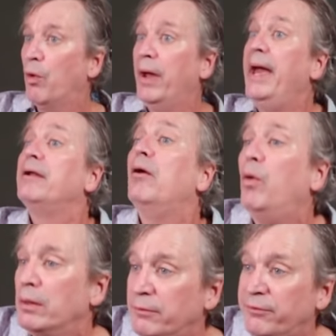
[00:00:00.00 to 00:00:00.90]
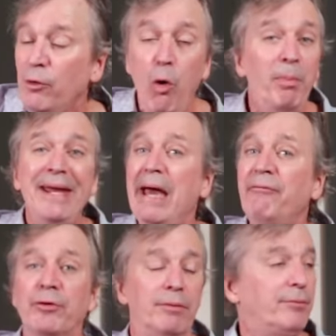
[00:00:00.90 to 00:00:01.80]
And a 1. There's no big
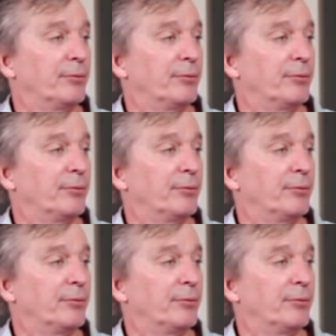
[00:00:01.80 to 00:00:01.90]
effort.